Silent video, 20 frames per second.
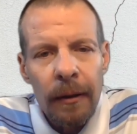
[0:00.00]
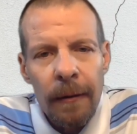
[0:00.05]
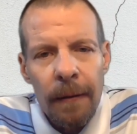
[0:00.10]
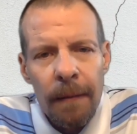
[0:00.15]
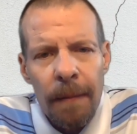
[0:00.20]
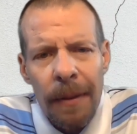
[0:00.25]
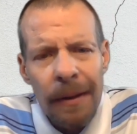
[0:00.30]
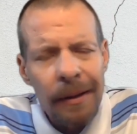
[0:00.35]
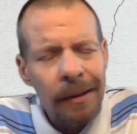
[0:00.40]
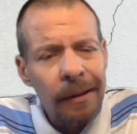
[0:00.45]

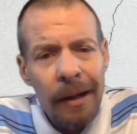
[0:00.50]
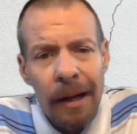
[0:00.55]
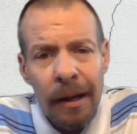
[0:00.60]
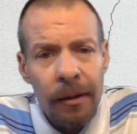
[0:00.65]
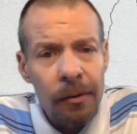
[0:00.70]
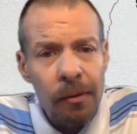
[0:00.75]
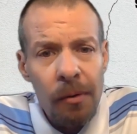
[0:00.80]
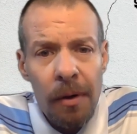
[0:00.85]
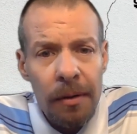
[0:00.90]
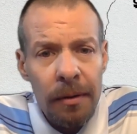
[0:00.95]
than a lot
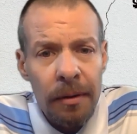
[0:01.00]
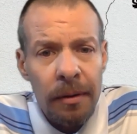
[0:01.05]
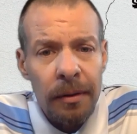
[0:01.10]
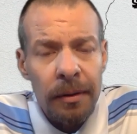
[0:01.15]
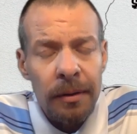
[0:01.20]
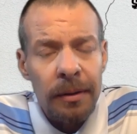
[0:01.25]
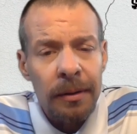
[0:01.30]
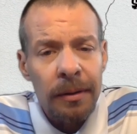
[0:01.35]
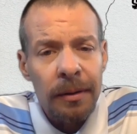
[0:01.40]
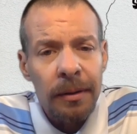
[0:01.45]
of
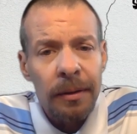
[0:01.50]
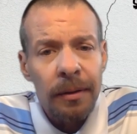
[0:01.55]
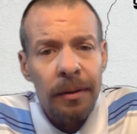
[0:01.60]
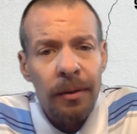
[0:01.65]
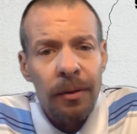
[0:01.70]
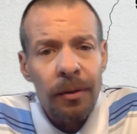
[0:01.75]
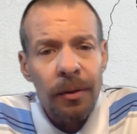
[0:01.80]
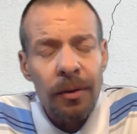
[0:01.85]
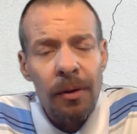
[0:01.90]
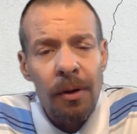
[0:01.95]
Northerners.
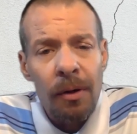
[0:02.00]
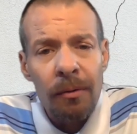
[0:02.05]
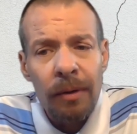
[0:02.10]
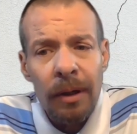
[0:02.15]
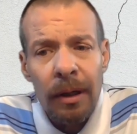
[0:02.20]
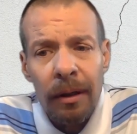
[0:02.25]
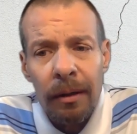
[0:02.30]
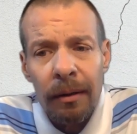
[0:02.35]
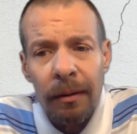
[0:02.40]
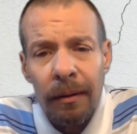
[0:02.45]

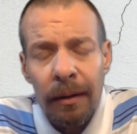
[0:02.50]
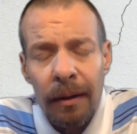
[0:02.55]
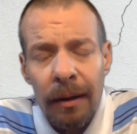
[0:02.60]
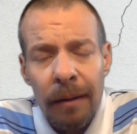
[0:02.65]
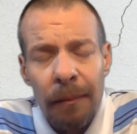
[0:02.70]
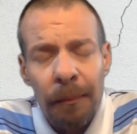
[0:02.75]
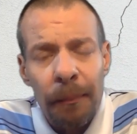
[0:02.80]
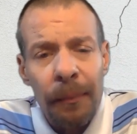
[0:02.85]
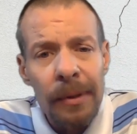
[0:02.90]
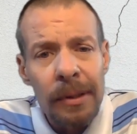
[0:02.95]

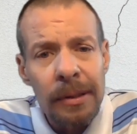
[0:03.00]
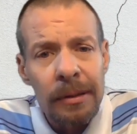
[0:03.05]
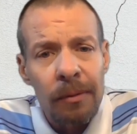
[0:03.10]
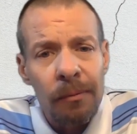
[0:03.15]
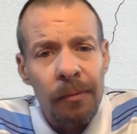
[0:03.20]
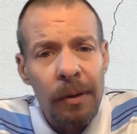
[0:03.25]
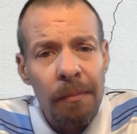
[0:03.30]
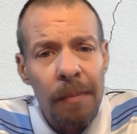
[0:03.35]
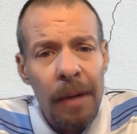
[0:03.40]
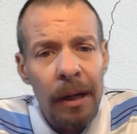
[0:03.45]
In
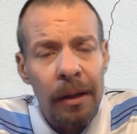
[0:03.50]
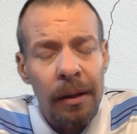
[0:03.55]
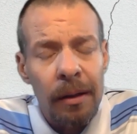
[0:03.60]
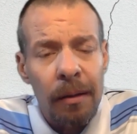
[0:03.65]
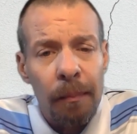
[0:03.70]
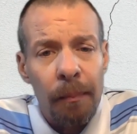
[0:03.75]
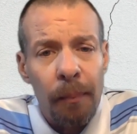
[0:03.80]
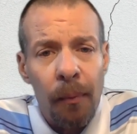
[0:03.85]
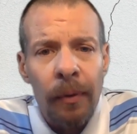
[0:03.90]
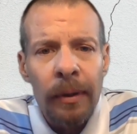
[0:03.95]
prison, we make it
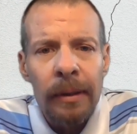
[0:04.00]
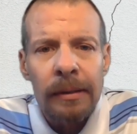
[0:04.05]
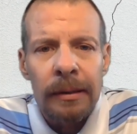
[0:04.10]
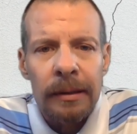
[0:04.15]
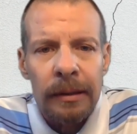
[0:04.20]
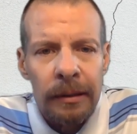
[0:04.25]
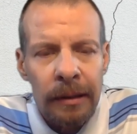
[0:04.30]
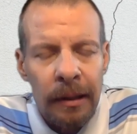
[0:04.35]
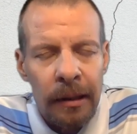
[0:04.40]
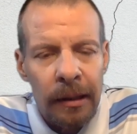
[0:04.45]
a point
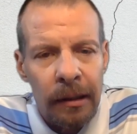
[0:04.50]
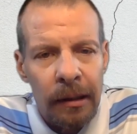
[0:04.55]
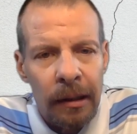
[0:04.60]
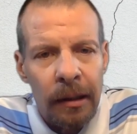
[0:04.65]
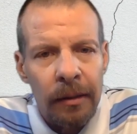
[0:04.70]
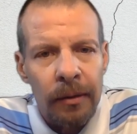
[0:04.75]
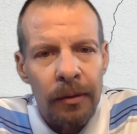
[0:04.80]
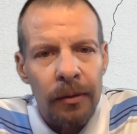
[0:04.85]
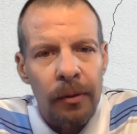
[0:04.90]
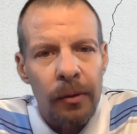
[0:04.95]
to study
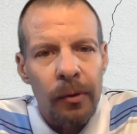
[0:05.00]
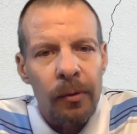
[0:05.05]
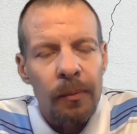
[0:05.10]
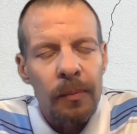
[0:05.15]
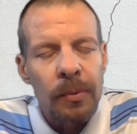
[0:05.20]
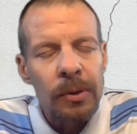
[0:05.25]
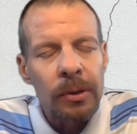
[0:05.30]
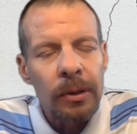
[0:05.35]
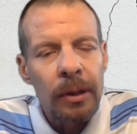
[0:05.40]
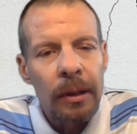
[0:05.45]
other
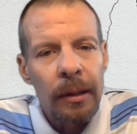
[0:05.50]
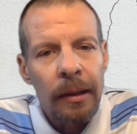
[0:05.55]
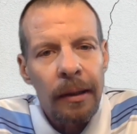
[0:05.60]
groups.